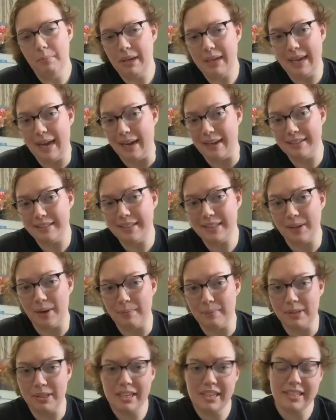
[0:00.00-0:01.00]
but yeah, so
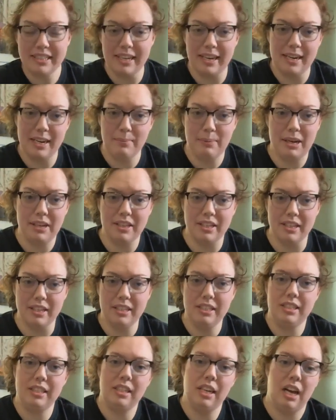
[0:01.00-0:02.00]
I'm really excited about
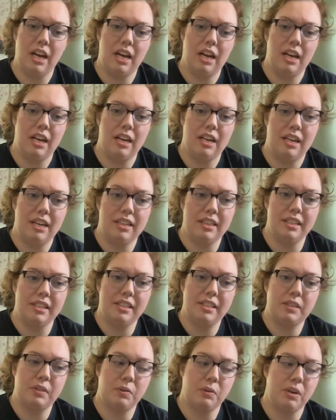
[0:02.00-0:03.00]
this. Uh, and
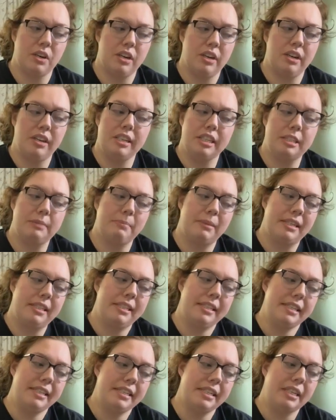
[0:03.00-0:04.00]
this story is my
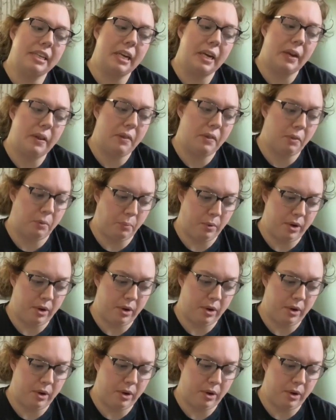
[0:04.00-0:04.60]
season